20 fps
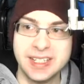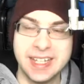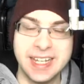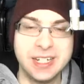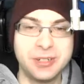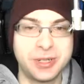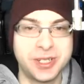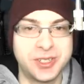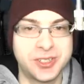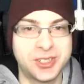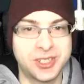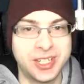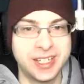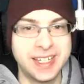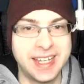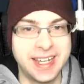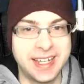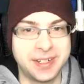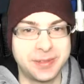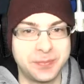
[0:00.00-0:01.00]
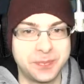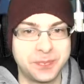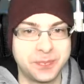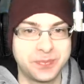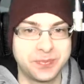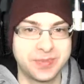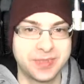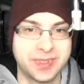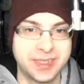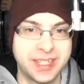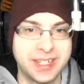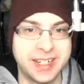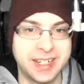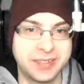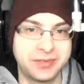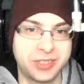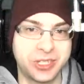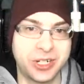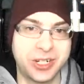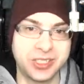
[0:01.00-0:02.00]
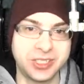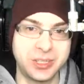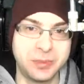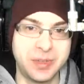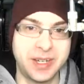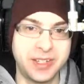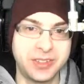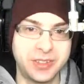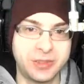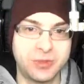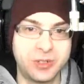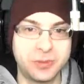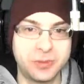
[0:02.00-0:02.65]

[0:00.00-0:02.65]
Anyways, again, like I've talked about the